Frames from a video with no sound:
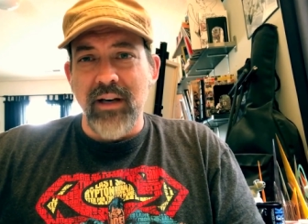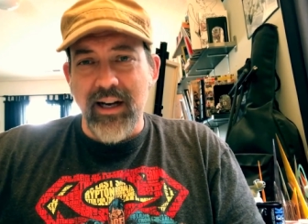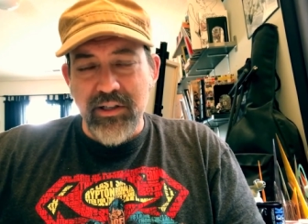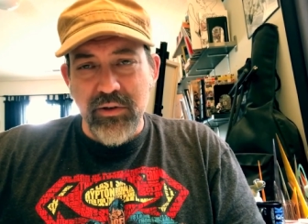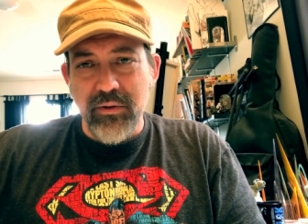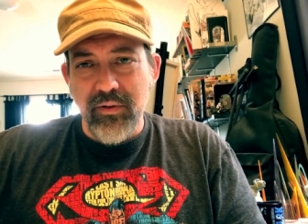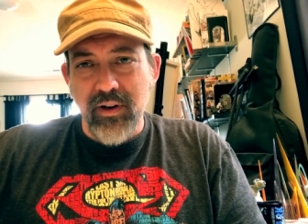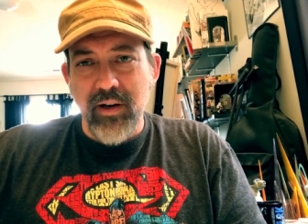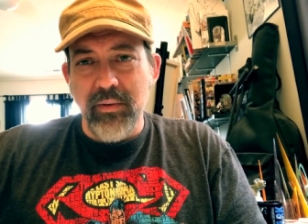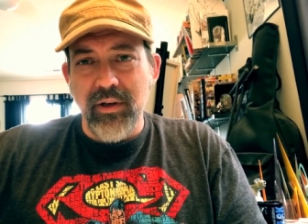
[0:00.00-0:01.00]
high school for a
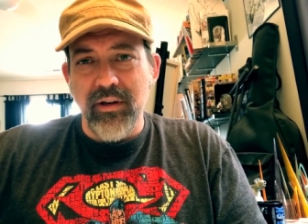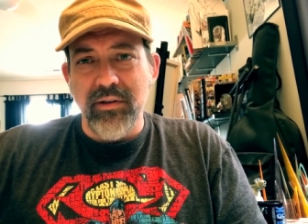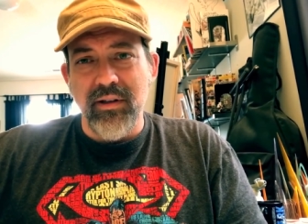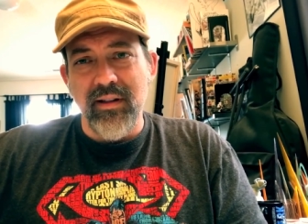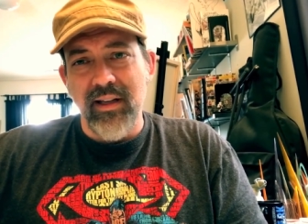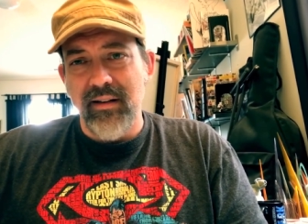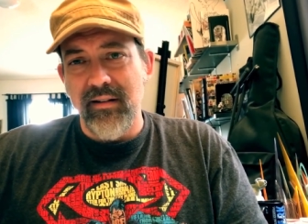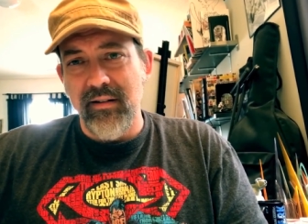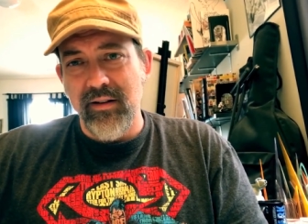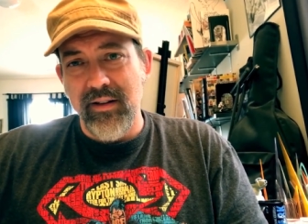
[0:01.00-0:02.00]
couple years, and
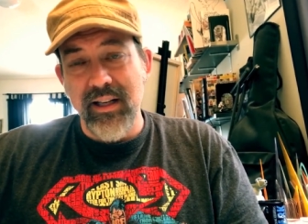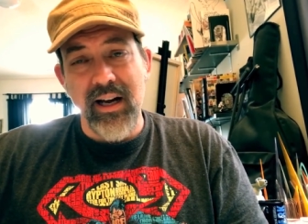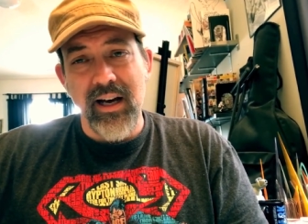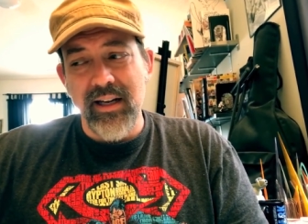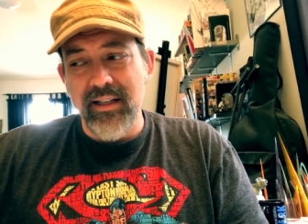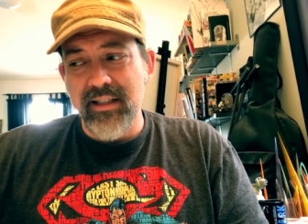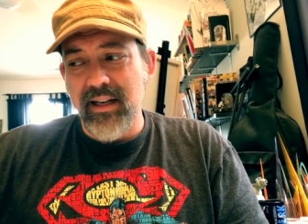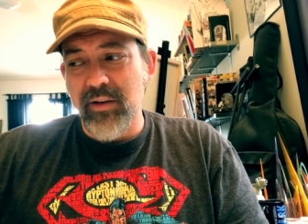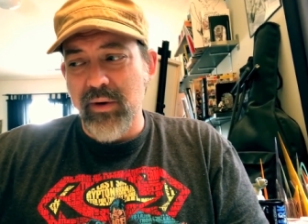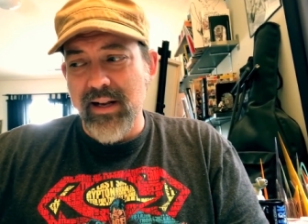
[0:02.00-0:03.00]
then then I
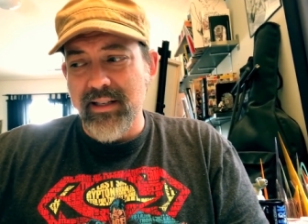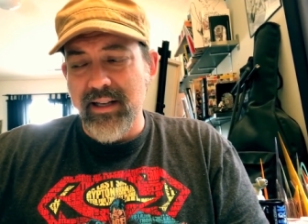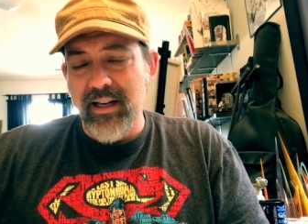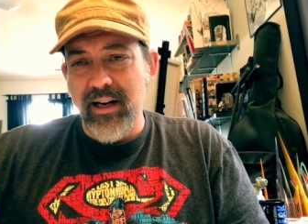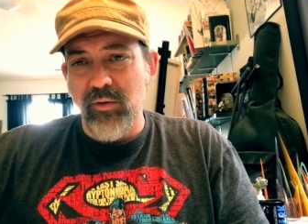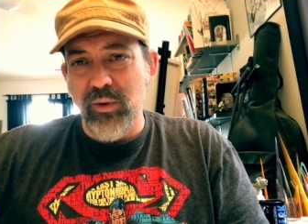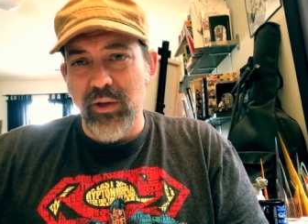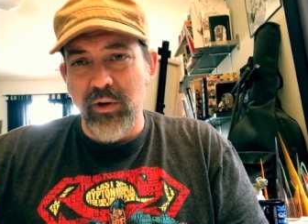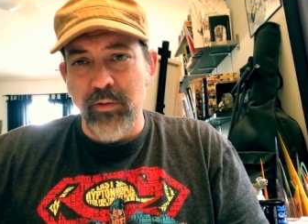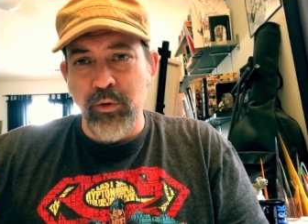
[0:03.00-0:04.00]
decided when I decided I really
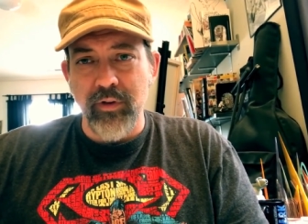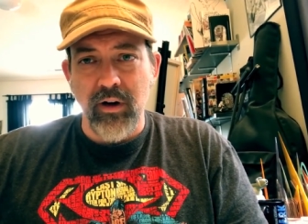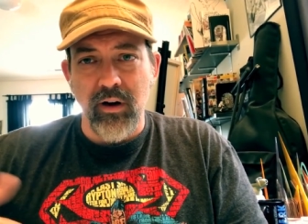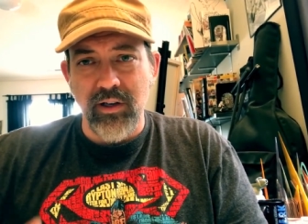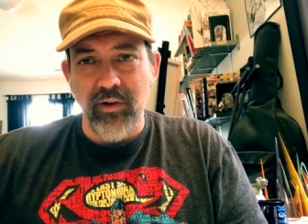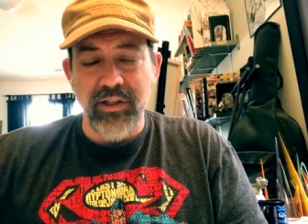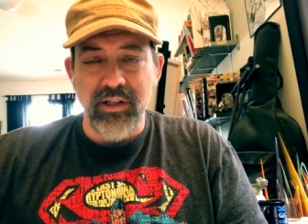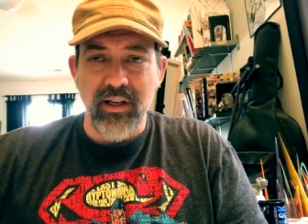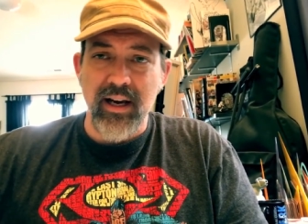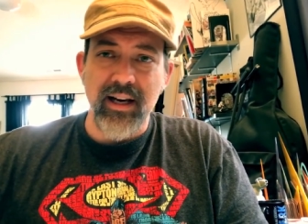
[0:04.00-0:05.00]
wanted to move in the art
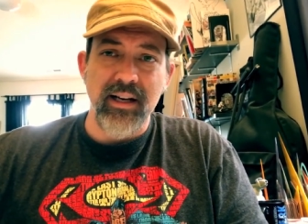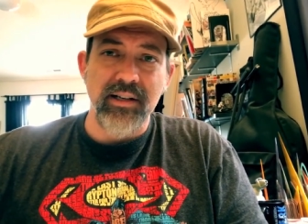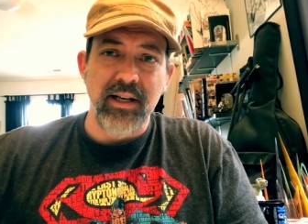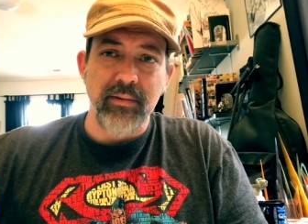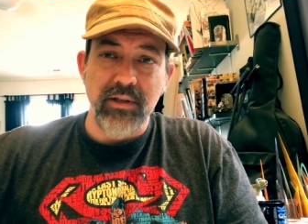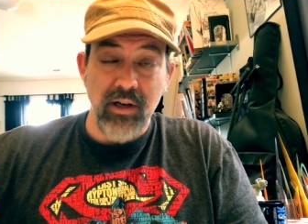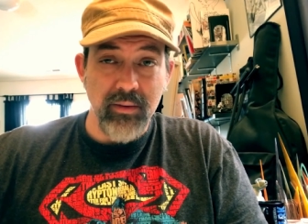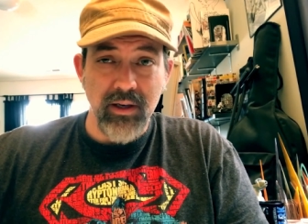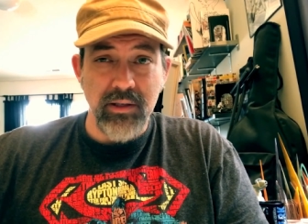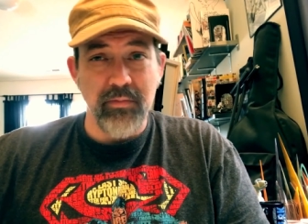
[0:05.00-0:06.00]
direction, I got a job at
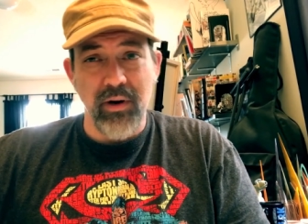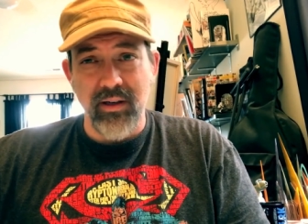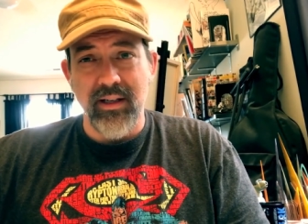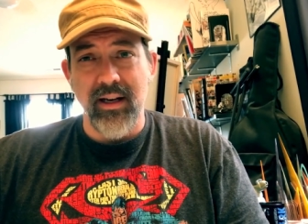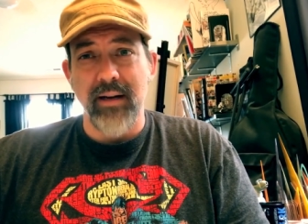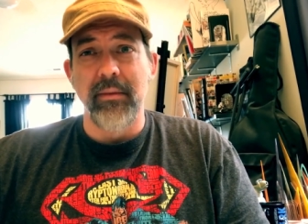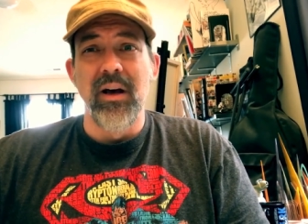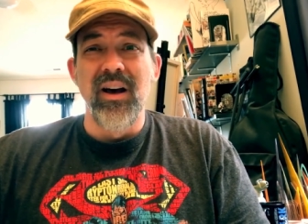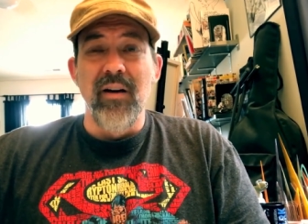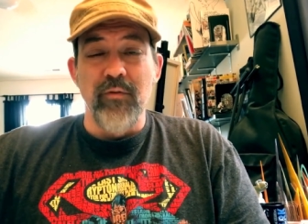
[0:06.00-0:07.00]
Starbucks part time
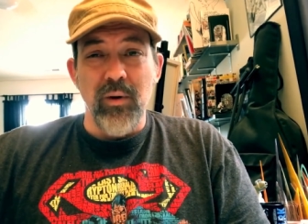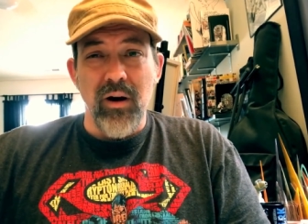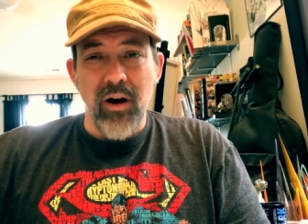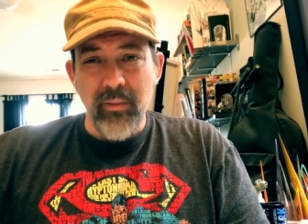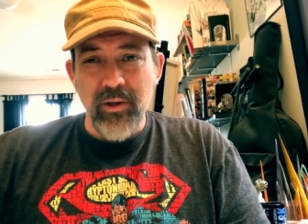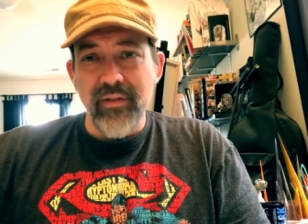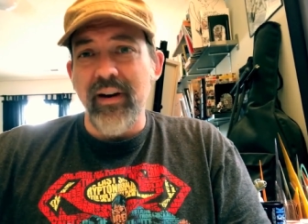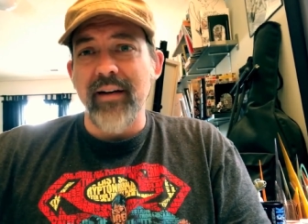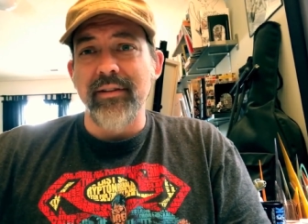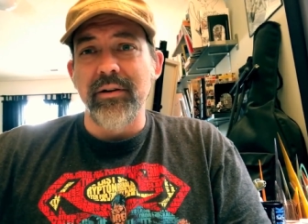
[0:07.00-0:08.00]
for almost
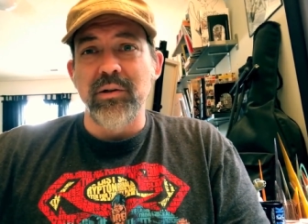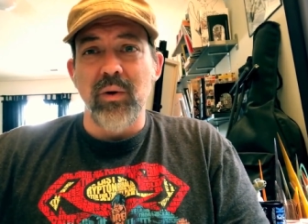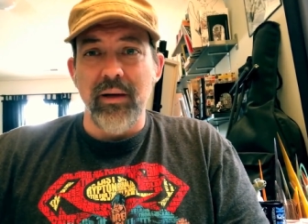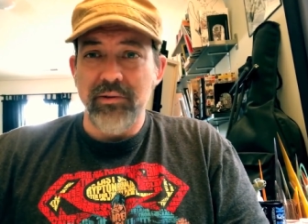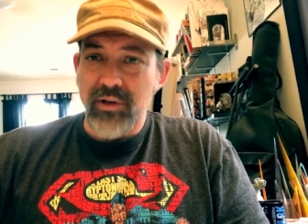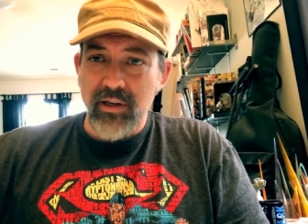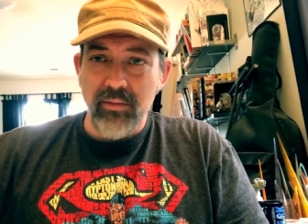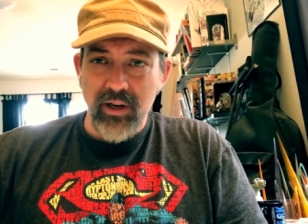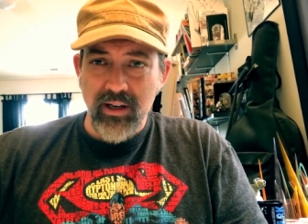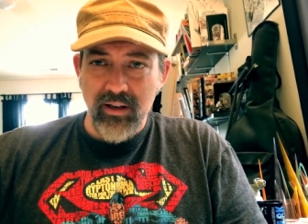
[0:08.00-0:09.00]
five years while I was trying to
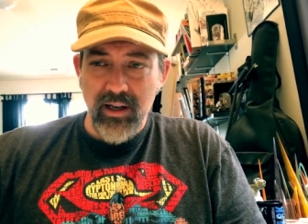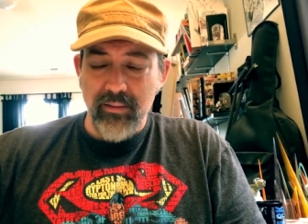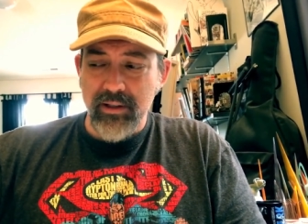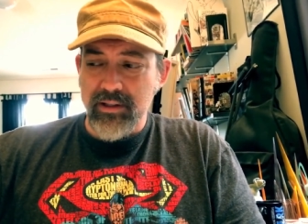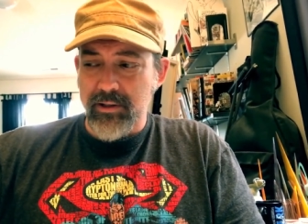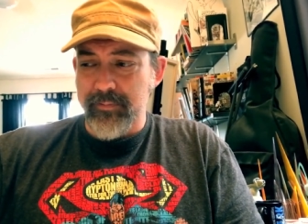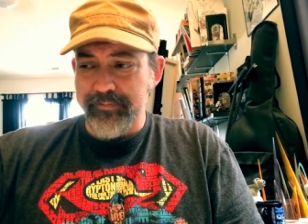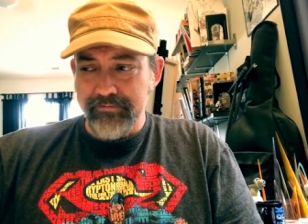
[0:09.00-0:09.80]
break into comics. So